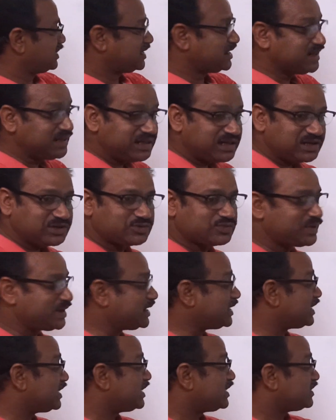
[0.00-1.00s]
In this
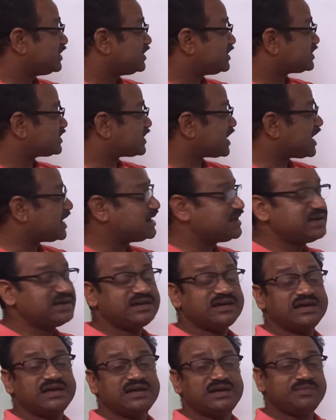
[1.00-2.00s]
way the
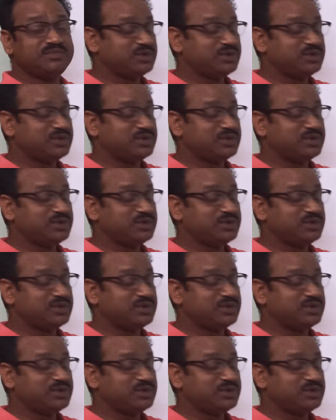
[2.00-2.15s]
sign in